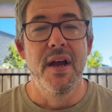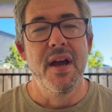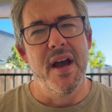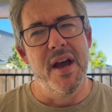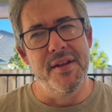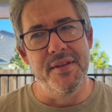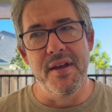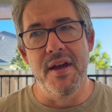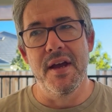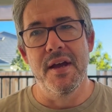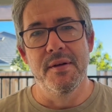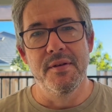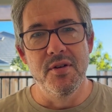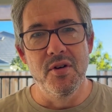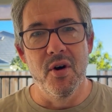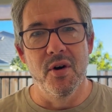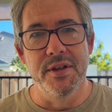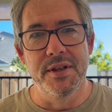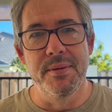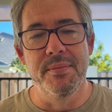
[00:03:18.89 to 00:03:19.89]
And they're
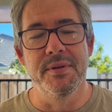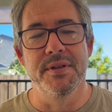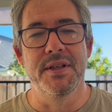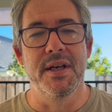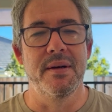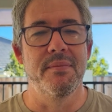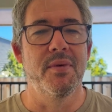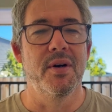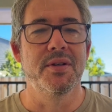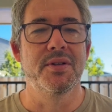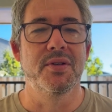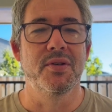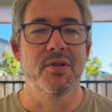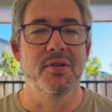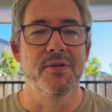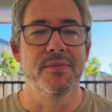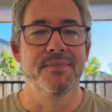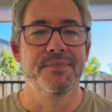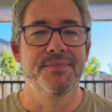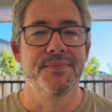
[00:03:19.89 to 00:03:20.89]
90% of my store.